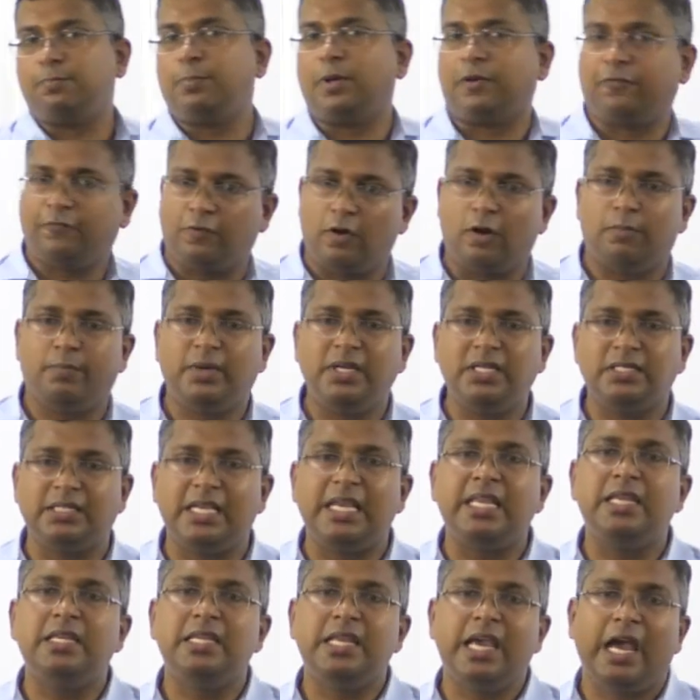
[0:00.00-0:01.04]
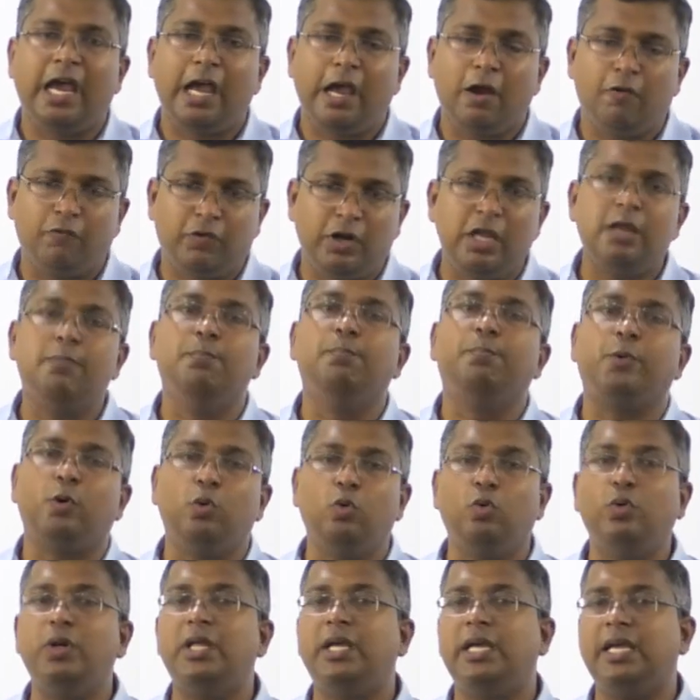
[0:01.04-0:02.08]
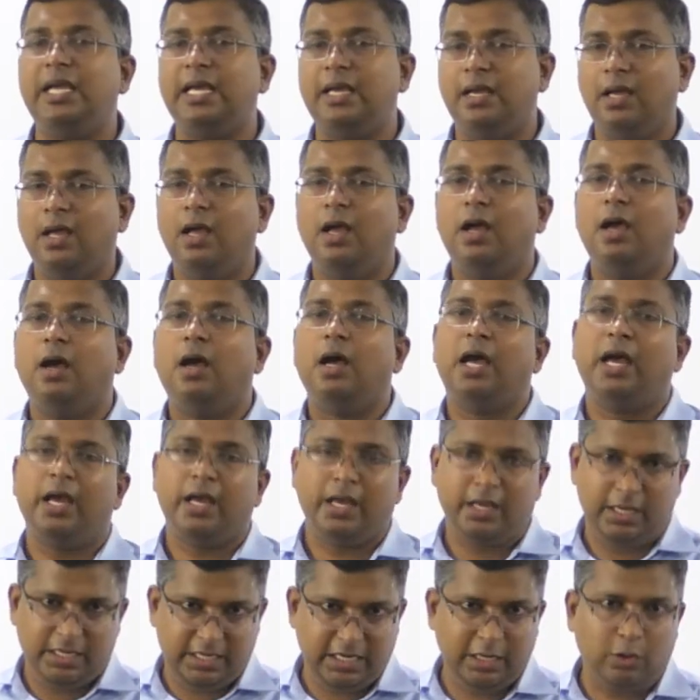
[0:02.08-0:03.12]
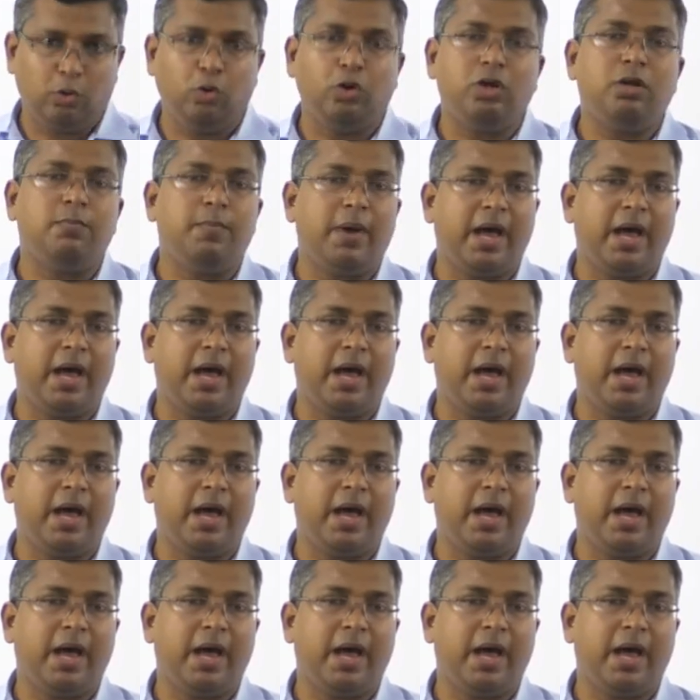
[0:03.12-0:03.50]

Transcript: performance, India have improved uh, in a good